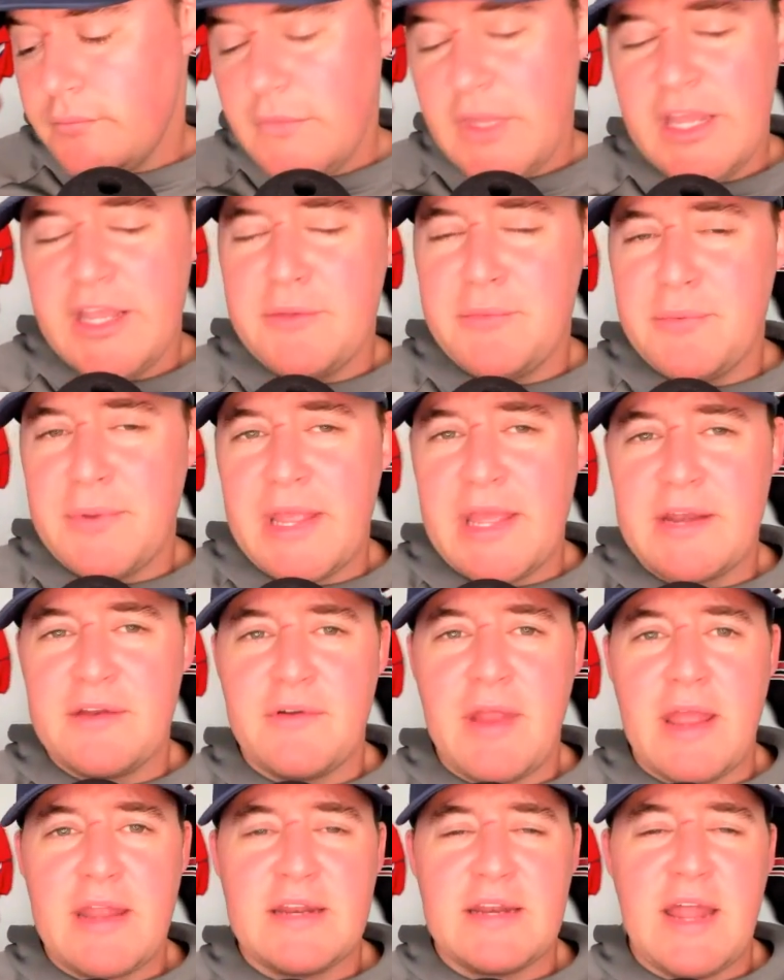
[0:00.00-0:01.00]
he
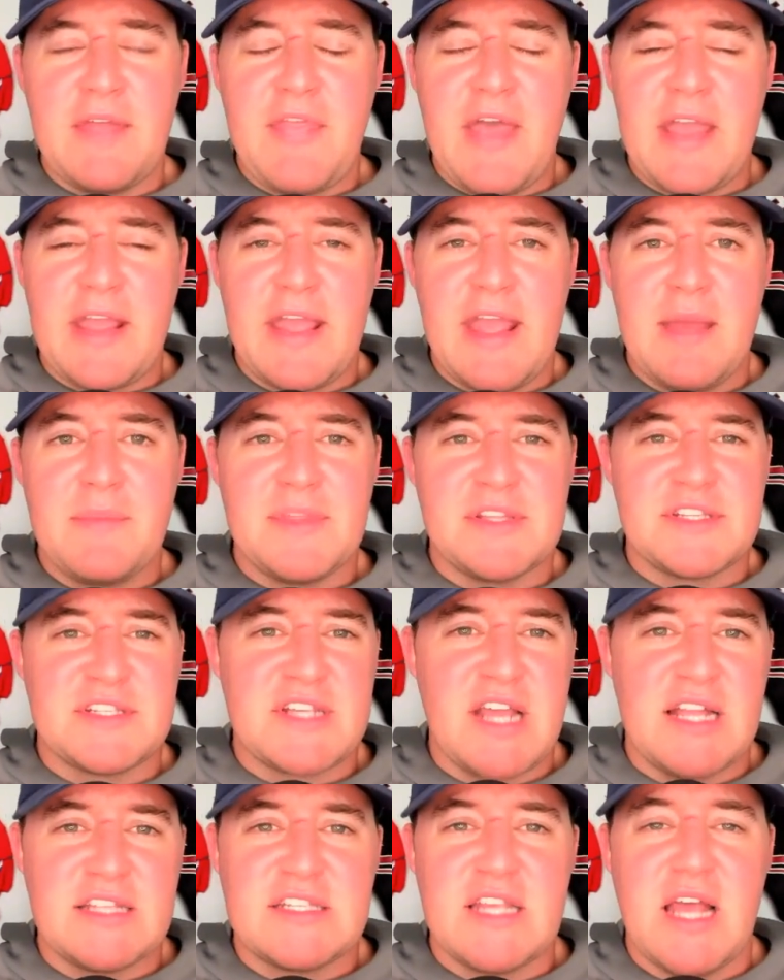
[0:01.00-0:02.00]
reiterated at that camp that
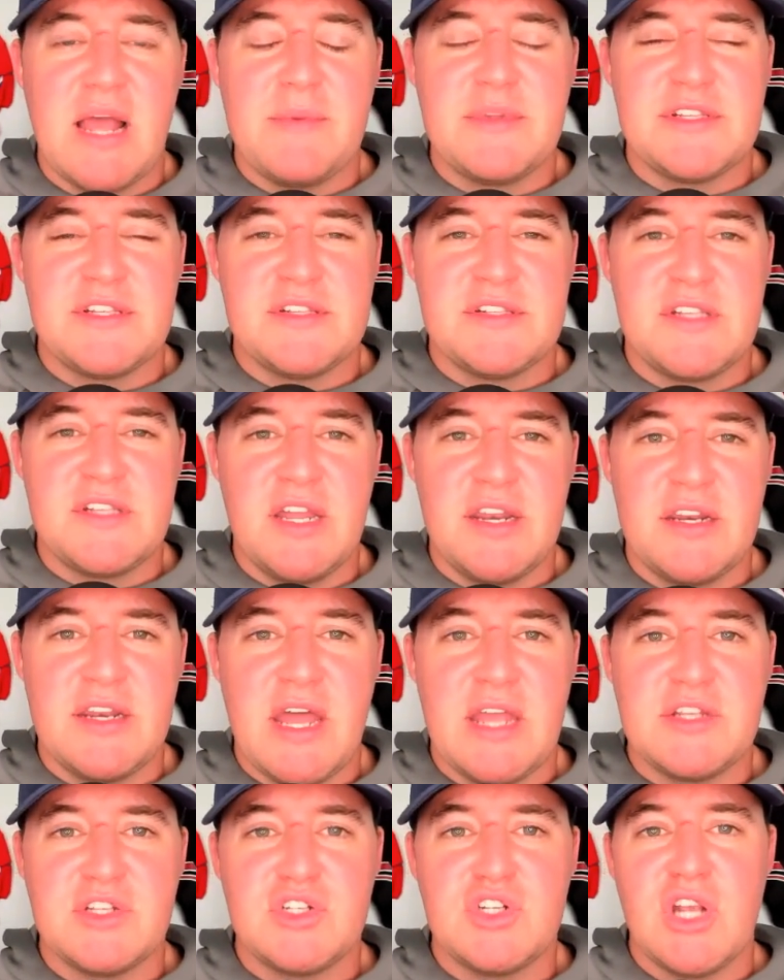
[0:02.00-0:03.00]
Scott Simons has done a
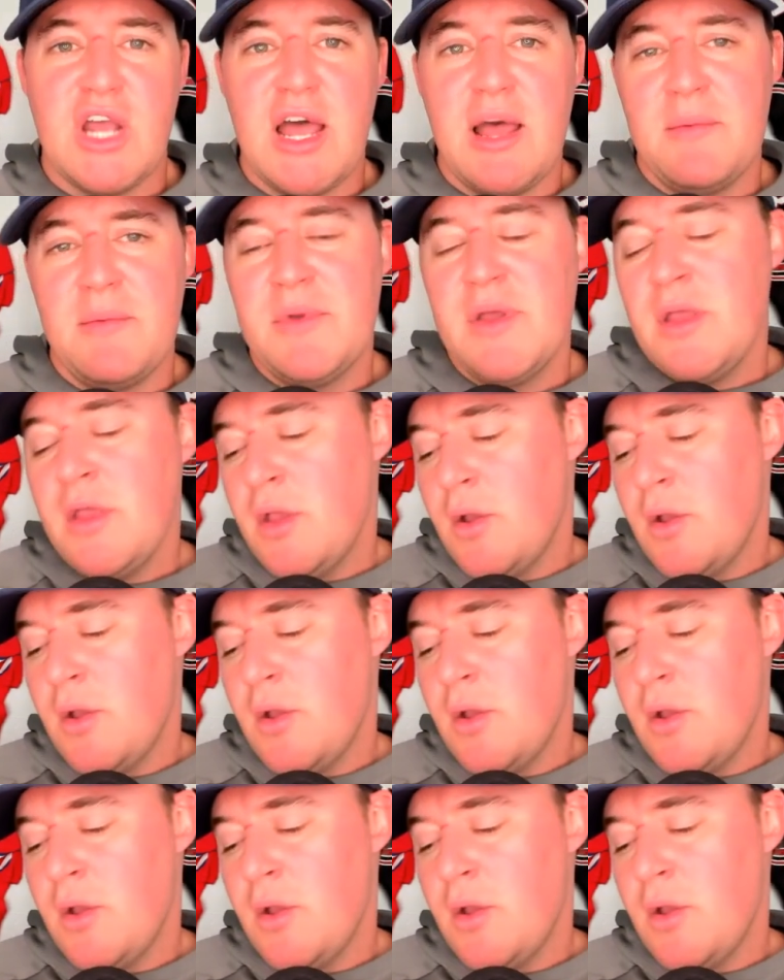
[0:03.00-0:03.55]
nice job.